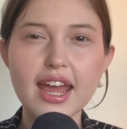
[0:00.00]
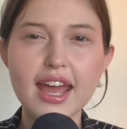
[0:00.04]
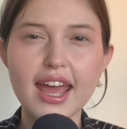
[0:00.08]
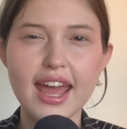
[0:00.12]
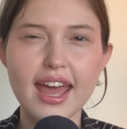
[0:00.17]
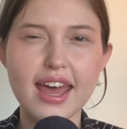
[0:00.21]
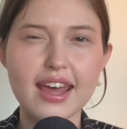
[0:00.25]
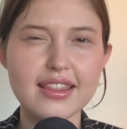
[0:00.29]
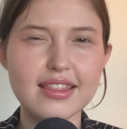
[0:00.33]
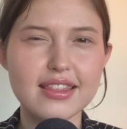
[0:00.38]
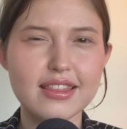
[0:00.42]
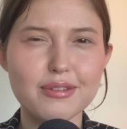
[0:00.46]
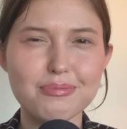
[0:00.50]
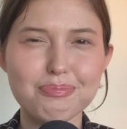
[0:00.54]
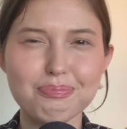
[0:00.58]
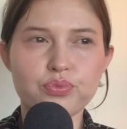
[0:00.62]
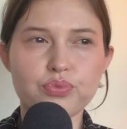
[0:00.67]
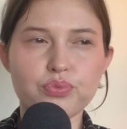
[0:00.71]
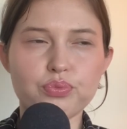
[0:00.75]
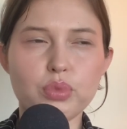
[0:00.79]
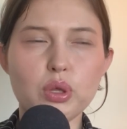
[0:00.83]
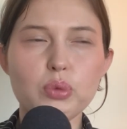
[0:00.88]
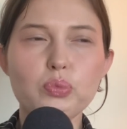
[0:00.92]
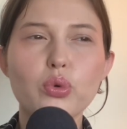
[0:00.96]
and
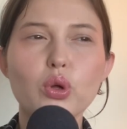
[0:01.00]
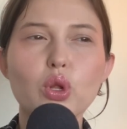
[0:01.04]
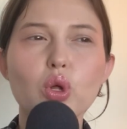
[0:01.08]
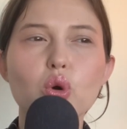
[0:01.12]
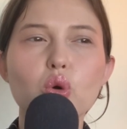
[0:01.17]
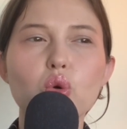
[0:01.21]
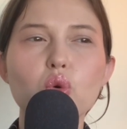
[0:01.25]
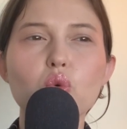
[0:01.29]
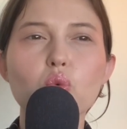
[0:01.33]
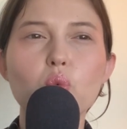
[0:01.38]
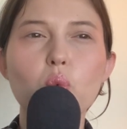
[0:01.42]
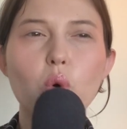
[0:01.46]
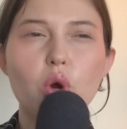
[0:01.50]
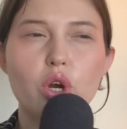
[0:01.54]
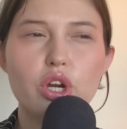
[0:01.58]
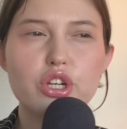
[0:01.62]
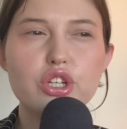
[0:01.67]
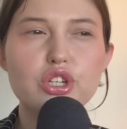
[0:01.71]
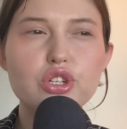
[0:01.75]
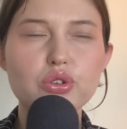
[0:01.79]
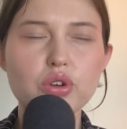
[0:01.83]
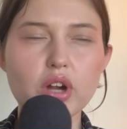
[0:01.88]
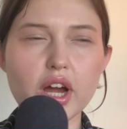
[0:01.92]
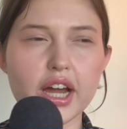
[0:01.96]
people who were
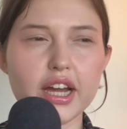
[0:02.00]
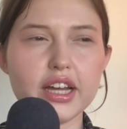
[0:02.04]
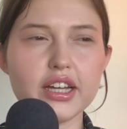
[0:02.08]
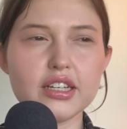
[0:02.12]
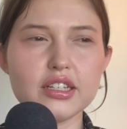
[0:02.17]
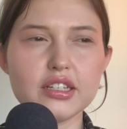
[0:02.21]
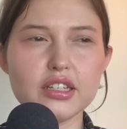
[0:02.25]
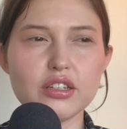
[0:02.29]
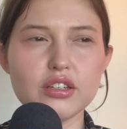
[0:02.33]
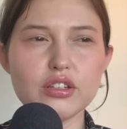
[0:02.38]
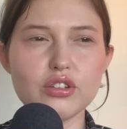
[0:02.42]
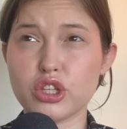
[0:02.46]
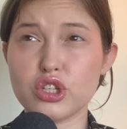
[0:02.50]
trying